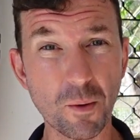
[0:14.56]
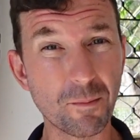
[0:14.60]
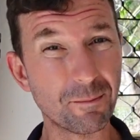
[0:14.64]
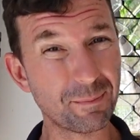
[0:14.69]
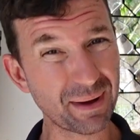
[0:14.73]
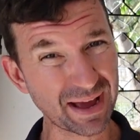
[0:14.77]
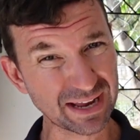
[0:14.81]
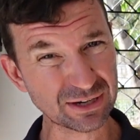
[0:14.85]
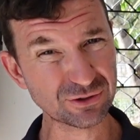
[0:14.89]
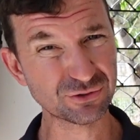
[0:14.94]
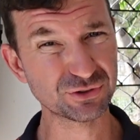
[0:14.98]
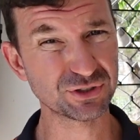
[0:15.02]

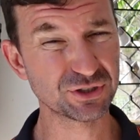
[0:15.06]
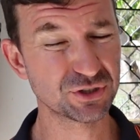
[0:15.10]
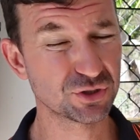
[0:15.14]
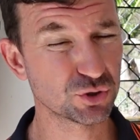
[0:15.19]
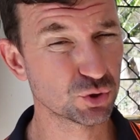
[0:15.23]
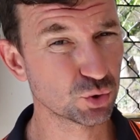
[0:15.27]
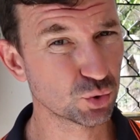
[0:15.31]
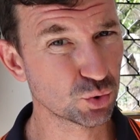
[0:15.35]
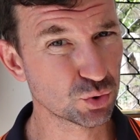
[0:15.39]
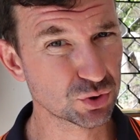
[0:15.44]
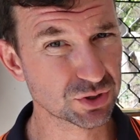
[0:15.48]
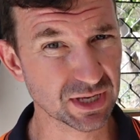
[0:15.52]
battery
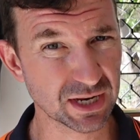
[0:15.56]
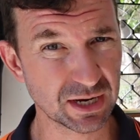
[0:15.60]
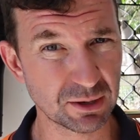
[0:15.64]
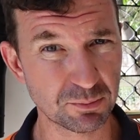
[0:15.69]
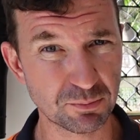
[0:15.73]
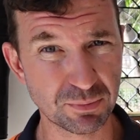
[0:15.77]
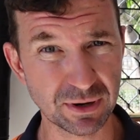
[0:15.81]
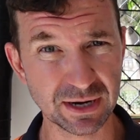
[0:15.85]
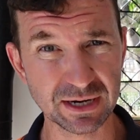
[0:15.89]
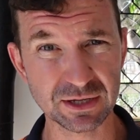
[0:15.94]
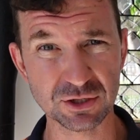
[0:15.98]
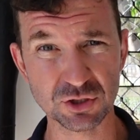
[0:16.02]
tools an
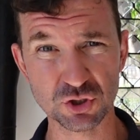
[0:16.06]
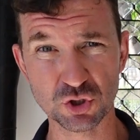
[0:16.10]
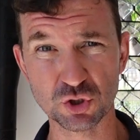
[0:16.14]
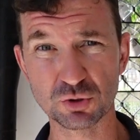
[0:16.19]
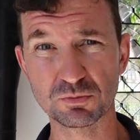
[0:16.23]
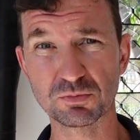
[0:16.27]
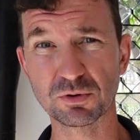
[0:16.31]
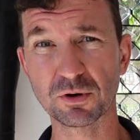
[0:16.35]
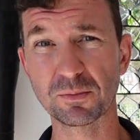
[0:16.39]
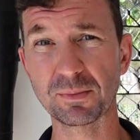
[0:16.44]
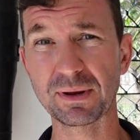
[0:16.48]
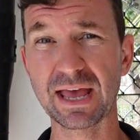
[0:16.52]
apprentice should
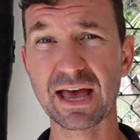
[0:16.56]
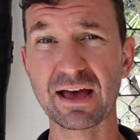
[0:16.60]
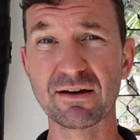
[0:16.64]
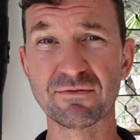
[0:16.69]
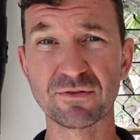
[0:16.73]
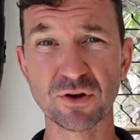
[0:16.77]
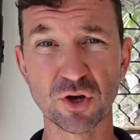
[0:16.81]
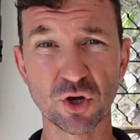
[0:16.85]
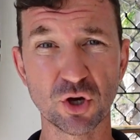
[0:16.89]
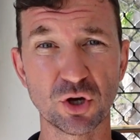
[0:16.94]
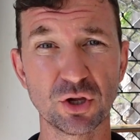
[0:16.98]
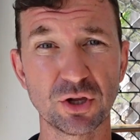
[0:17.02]
probably have
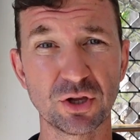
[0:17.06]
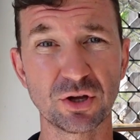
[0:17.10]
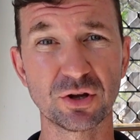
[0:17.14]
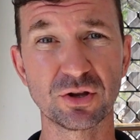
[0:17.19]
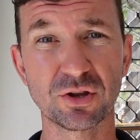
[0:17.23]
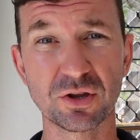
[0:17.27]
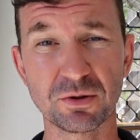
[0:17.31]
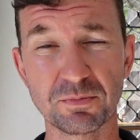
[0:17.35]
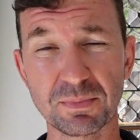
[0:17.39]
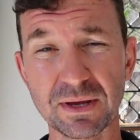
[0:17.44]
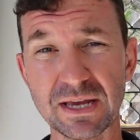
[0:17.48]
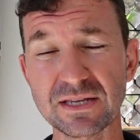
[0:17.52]
early on in
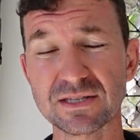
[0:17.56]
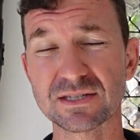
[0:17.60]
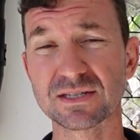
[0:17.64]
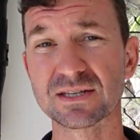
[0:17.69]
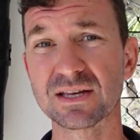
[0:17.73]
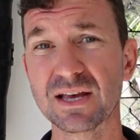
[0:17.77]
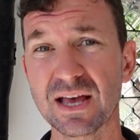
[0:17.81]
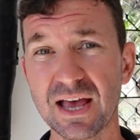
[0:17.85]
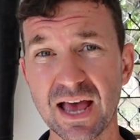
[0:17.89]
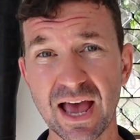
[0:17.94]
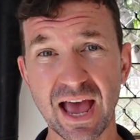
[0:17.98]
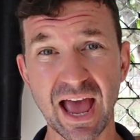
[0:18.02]
the piece
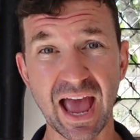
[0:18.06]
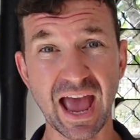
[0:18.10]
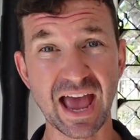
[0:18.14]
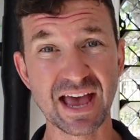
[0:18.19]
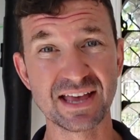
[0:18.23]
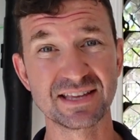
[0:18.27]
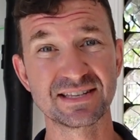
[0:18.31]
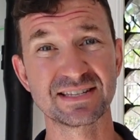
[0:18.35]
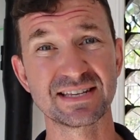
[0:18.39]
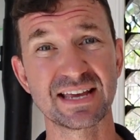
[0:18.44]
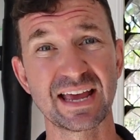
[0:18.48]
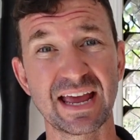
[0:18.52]

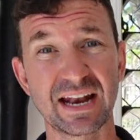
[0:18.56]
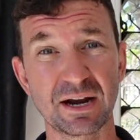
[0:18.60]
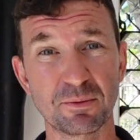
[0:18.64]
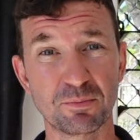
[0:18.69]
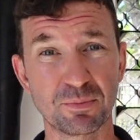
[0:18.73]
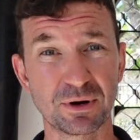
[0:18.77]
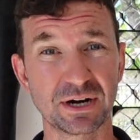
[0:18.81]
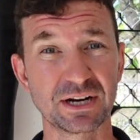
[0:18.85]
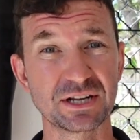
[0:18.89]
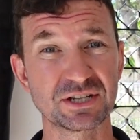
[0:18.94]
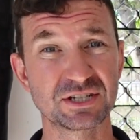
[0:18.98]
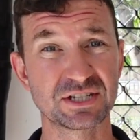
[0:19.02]
as an
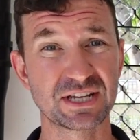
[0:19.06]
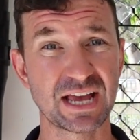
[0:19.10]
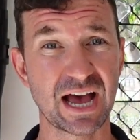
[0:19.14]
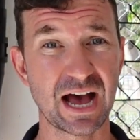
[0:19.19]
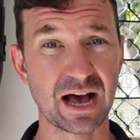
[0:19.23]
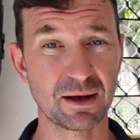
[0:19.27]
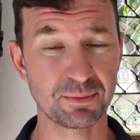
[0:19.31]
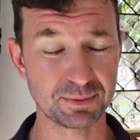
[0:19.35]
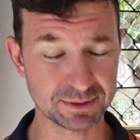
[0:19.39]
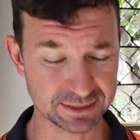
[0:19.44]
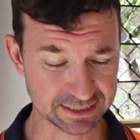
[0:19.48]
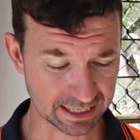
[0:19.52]
apprentice
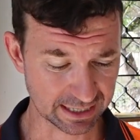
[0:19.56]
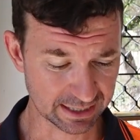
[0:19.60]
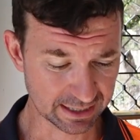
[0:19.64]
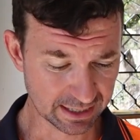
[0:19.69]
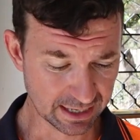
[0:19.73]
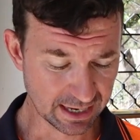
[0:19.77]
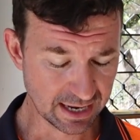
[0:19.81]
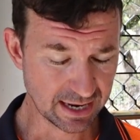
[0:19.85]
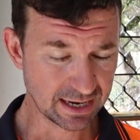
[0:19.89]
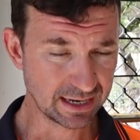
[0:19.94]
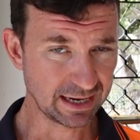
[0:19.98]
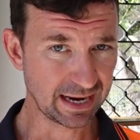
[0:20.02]
carpenter.
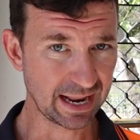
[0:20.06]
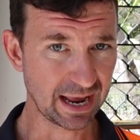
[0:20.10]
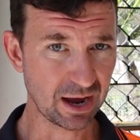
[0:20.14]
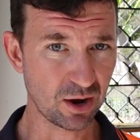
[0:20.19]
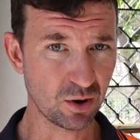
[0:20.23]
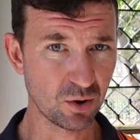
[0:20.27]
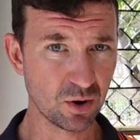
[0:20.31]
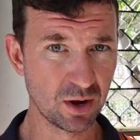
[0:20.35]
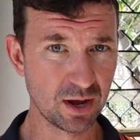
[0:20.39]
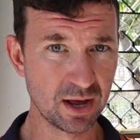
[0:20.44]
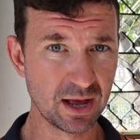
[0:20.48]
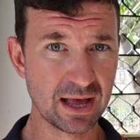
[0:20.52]

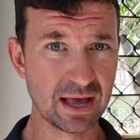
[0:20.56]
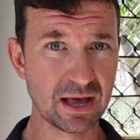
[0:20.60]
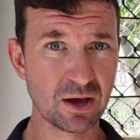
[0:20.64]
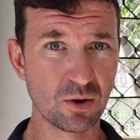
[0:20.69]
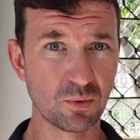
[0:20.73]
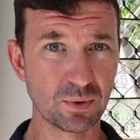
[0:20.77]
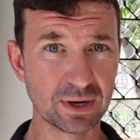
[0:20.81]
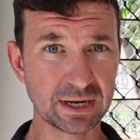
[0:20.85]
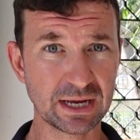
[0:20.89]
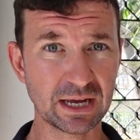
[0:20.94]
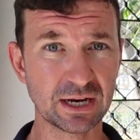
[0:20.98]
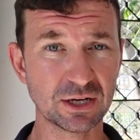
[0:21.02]
Now
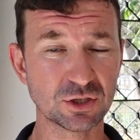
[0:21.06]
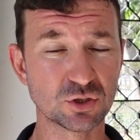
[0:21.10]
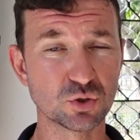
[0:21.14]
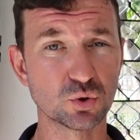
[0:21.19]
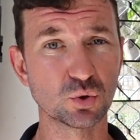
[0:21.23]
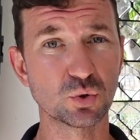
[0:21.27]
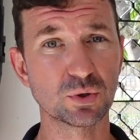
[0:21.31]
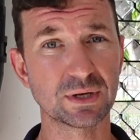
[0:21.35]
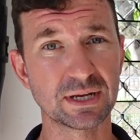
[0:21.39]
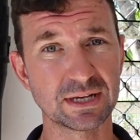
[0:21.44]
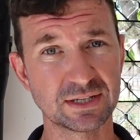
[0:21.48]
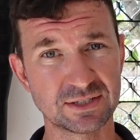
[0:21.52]
we're going to
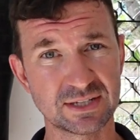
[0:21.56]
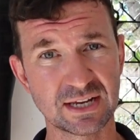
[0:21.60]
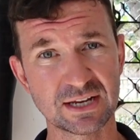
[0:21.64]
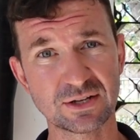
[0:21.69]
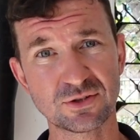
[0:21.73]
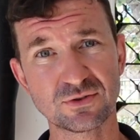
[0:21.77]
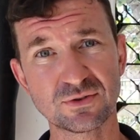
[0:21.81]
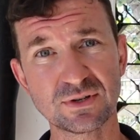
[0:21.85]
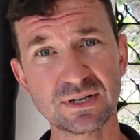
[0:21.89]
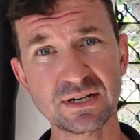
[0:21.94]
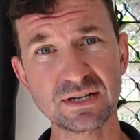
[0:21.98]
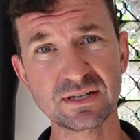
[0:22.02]
talk
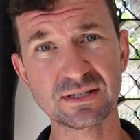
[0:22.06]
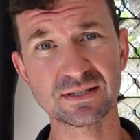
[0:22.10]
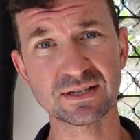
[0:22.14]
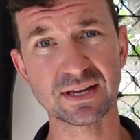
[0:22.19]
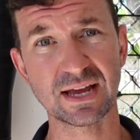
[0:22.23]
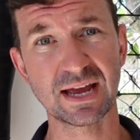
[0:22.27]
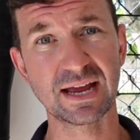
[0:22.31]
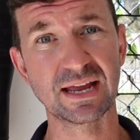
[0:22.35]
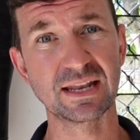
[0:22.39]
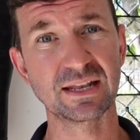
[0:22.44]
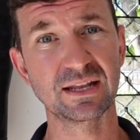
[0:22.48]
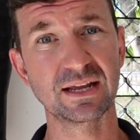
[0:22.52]
accessories,
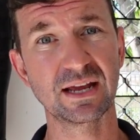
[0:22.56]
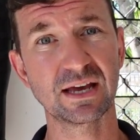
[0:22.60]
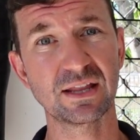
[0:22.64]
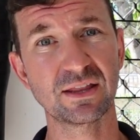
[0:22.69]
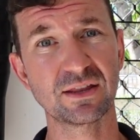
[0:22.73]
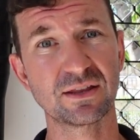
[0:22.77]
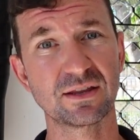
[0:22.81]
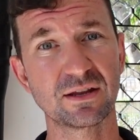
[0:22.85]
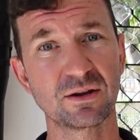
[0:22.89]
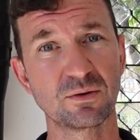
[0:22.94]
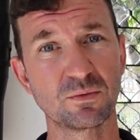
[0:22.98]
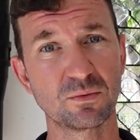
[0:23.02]
and the other
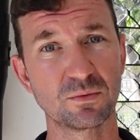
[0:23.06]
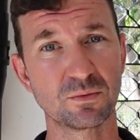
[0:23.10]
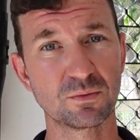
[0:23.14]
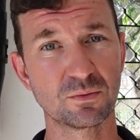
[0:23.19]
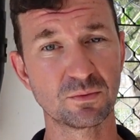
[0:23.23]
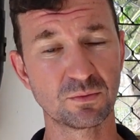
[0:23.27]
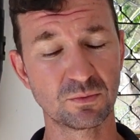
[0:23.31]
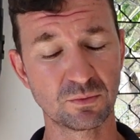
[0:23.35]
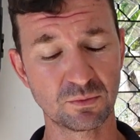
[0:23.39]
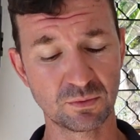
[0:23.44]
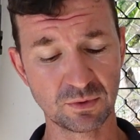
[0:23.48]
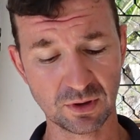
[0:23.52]
thing,
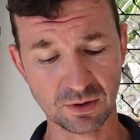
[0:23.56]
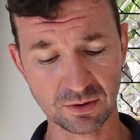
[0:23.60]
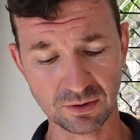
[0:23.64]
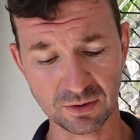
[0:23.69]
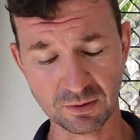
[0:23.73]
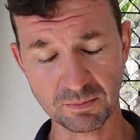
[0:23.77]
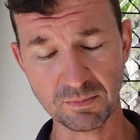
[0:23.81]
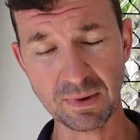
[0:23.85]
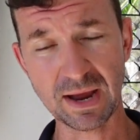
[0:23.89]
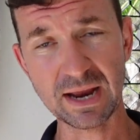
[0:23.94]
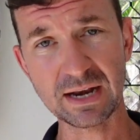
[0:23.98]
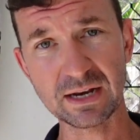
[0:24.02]
the
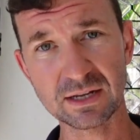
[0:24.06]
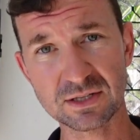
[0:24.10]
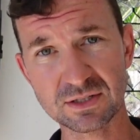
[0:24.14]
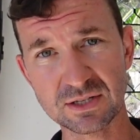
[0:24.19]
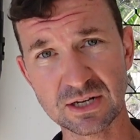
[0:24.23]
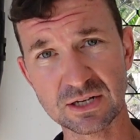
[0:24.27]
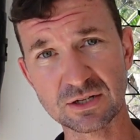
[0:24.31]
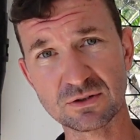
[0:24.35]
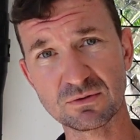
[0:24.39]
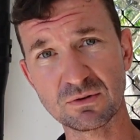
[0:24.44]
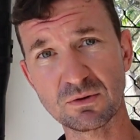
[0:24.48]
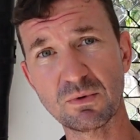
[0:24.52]
main
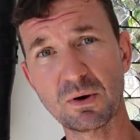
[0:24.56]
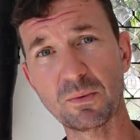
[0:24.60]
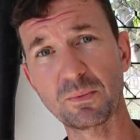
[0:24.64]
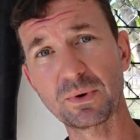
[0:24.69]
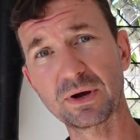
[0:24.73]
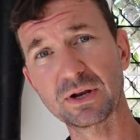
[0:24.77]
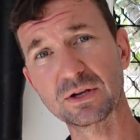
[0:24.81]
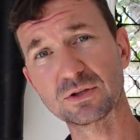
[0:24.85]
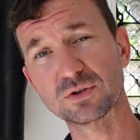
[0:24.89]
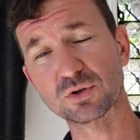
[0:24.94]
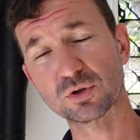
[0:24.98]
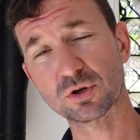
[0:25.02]
accessory one we're
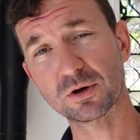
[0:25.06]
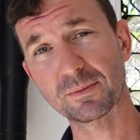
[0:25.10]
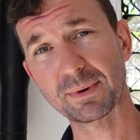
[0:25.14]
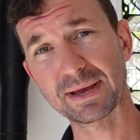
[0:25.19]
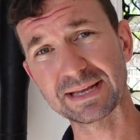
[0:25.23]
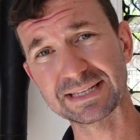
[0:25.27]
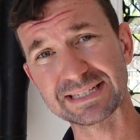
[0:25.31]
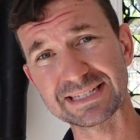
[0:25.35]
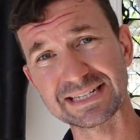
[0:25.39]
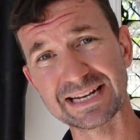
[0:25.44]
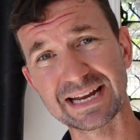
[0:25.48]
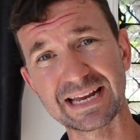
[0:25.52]
going to talk
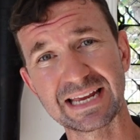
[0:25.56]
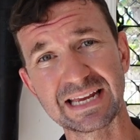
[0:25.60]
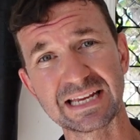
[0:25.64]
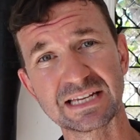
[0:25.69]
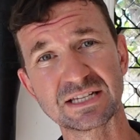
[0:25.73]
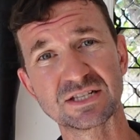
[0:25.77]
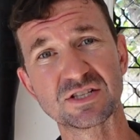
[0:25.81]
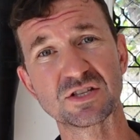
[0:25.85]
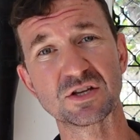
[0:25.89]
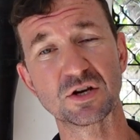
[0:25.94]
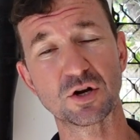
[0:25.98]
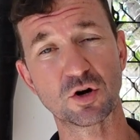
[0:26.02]
about today
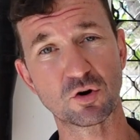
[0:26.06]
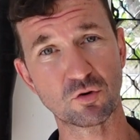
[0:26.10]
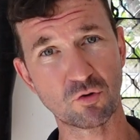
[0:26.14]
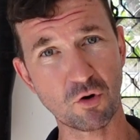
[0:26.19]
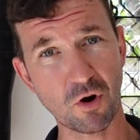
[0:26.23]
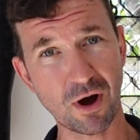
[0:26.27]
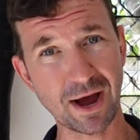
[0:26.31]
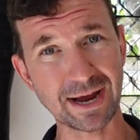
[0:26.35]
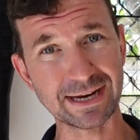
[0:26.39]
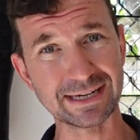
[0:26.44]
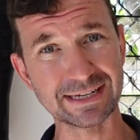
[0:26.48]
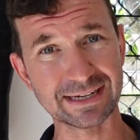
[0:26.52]
is the
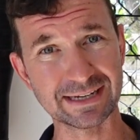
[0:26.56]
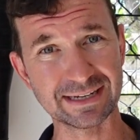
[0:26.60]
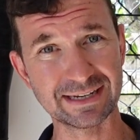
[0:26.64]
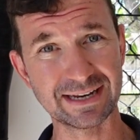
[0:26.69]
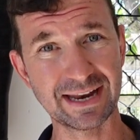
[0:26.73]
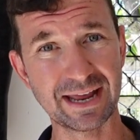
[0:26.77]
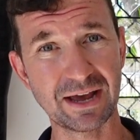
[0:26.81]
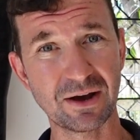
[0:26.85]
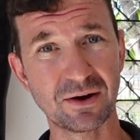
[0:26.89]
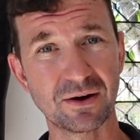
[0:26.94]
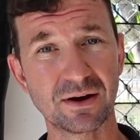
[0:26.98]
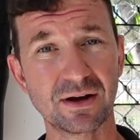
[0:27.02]
grinder.
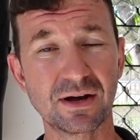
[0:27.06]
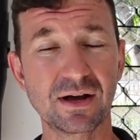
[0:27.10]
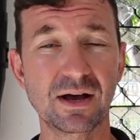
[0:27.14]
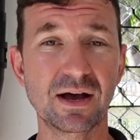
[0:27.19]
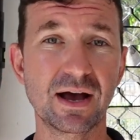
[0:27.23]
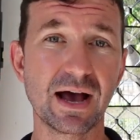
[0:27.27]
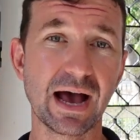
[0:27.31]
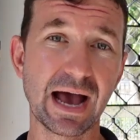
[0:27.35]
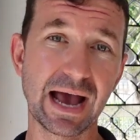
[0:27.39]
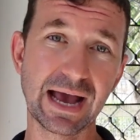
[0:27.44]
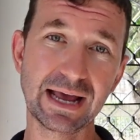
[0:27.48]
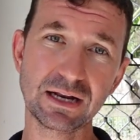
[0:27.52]
Now
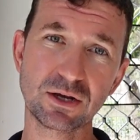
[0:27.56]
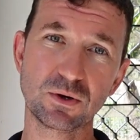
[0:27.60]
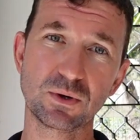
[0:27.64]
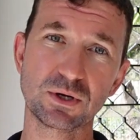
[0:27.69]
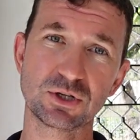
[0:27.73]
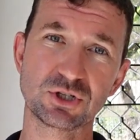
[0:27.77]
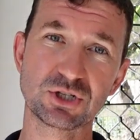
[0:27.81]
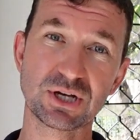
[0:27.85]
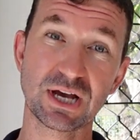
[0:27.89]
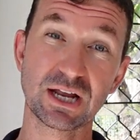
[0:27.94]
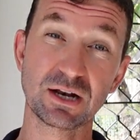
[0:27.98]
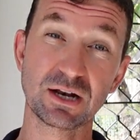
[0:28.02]
I had a quick